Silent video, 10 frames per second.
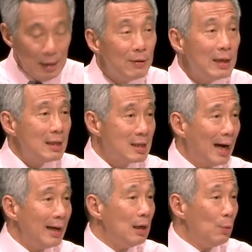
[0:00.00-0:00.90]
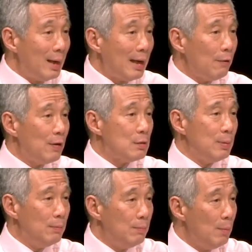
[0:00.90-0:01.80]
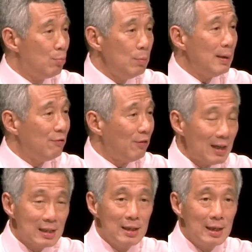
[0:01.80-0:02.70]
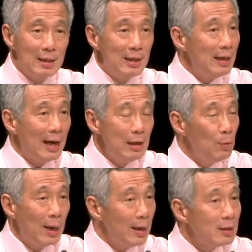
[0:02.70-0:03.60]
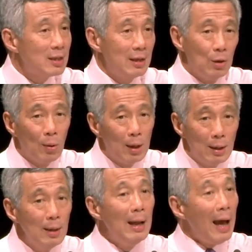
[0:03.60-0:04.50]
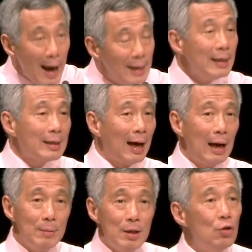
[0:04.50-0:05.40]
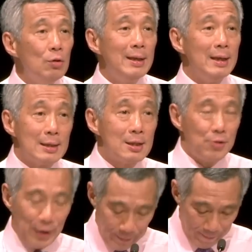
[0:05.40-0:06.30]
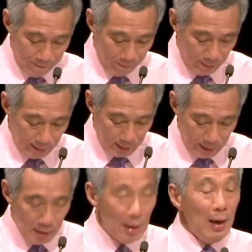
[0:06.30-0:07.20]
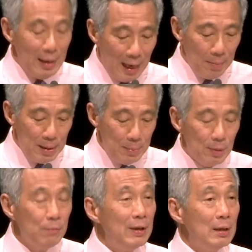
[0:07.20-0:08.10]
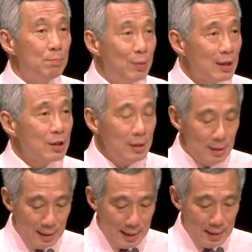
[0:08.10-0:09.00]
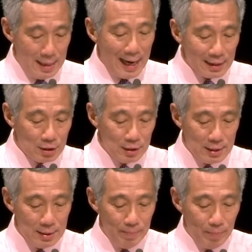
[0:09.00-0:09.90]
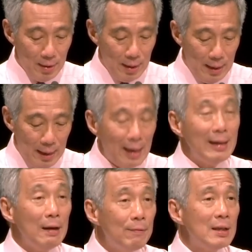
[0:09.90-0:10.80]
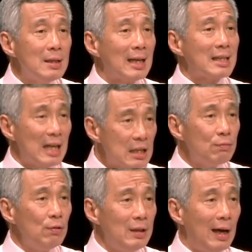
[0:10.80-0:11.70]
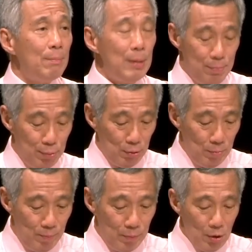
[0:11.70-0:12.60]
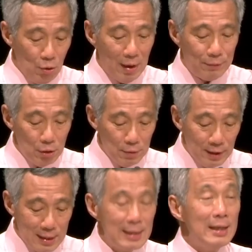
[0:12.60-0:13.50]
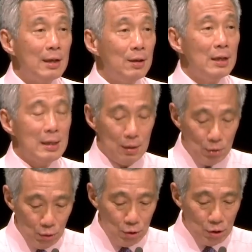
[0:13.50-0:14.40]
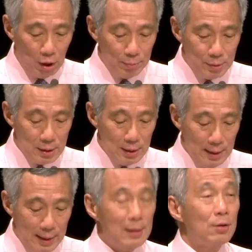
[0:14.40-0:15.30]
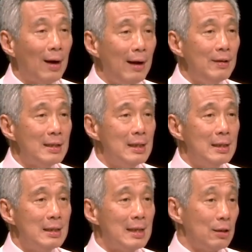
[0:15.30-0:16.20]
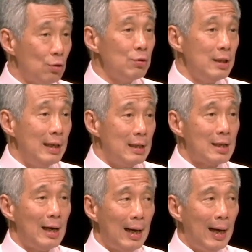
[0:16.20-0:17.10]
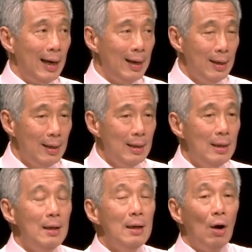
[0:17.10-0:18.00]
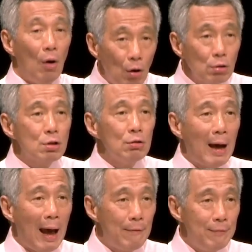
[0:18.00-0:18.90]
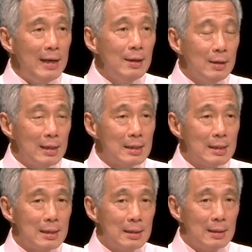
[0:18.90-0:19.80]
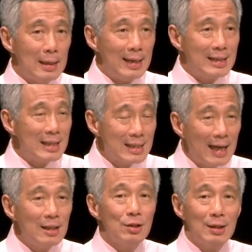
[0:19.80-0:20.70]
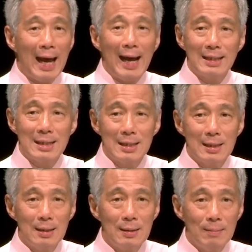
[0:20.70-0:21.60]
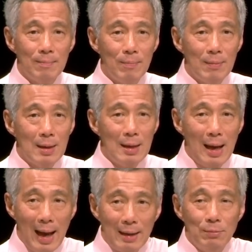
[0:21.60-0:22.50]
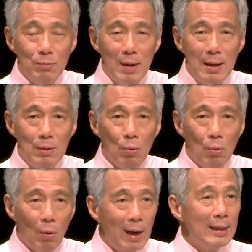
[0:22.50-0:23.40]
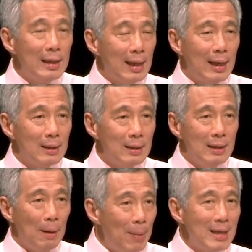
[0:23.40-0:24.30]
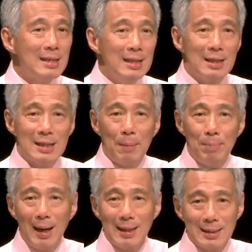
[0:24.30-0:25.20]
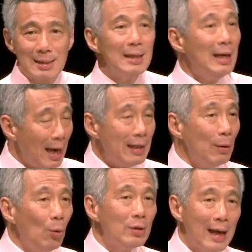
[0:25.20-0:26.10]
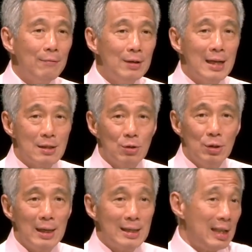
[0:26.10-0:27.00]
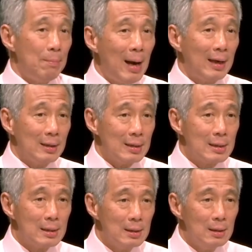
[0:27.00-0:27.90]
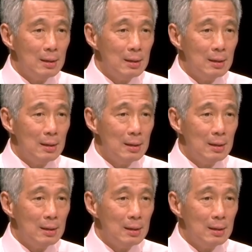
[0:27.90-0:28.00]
Even in China, where life has been improving faster than nearly anywhere else in the world, any time in human history, young people feel pressured and anxious, and even successful young people who have university degrees and good jobs in thriving cities like Chongqing and Shanghai also feel this existential angst and worry that the best years are past and they won't have it as good as their parents.